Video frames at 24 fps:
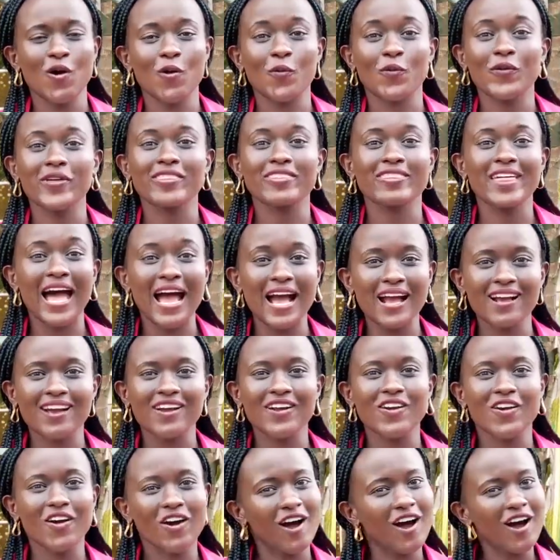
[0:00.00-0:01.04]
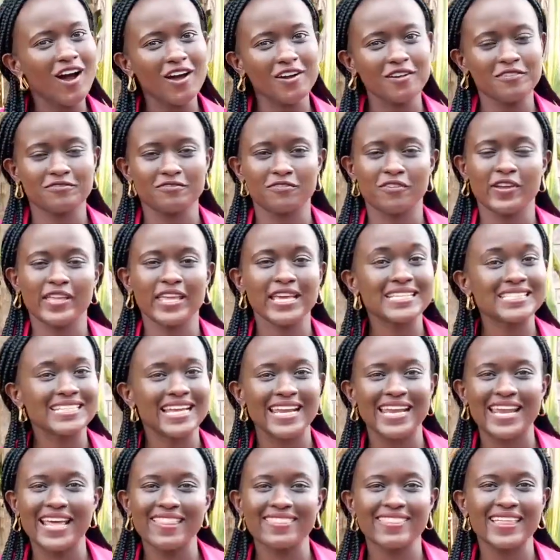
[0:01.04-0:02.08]
We thank God for yet
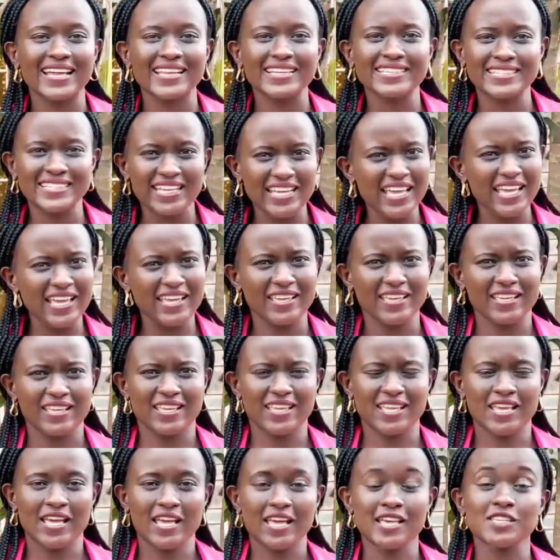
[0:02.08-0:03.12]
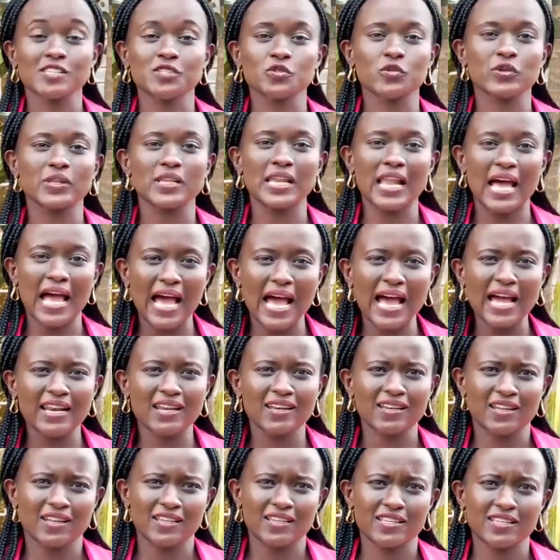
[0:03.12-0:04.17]
another day as we
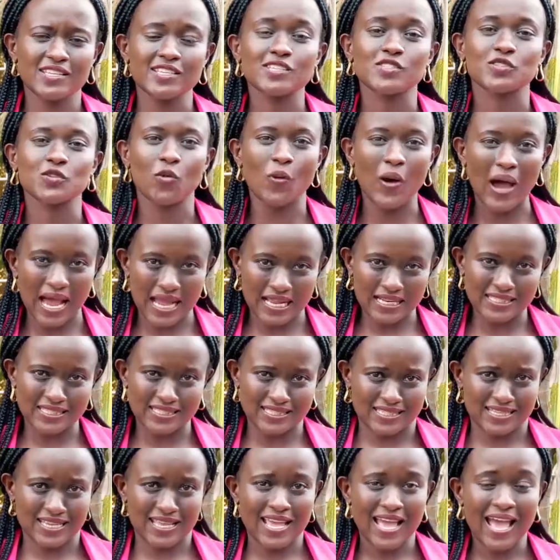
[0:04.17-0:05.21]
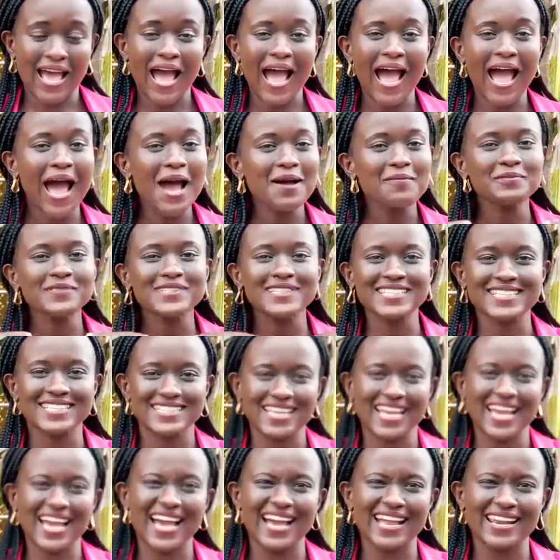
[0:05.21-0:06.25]
learn His words. I'm
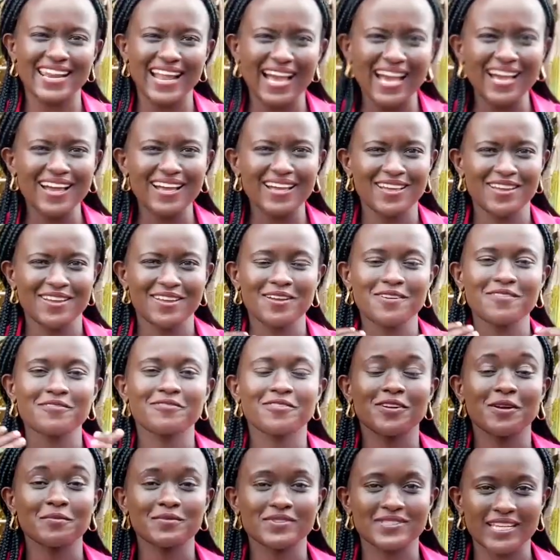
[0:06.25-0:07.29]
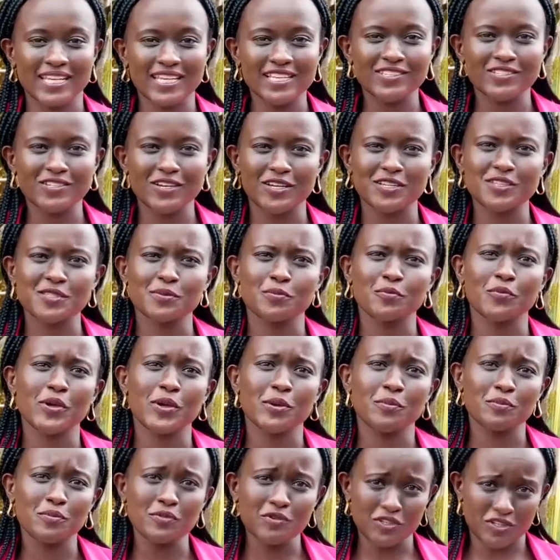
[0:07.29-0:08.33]
Teacher Hannah from St. John's
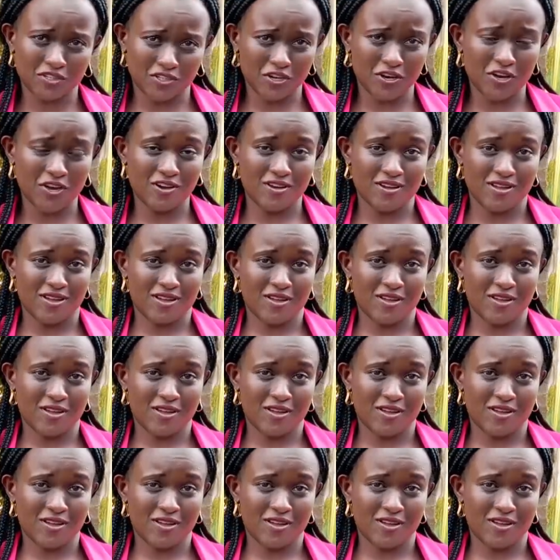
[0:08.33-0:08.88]
Mwimuto.